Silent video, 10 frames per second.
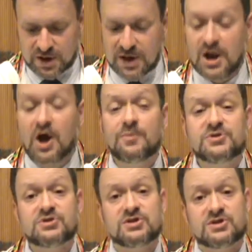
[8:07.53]
It
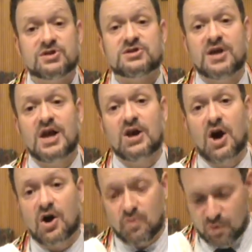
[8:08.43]
helps to sustain
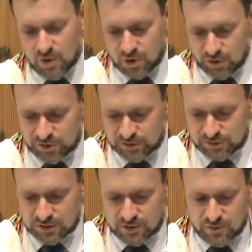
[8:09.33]
our world,
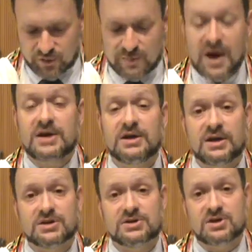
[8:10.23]
reminding
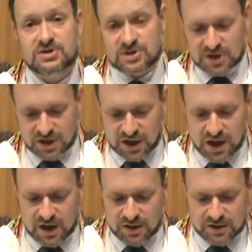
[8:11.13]
us that
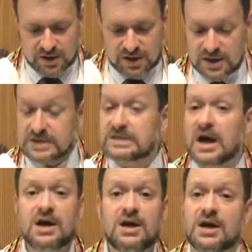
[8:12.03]
tzedakah is
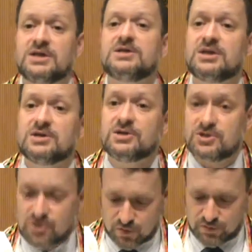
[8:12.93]
not a nice thing to
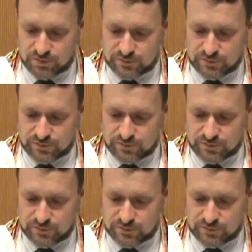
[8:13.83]
do.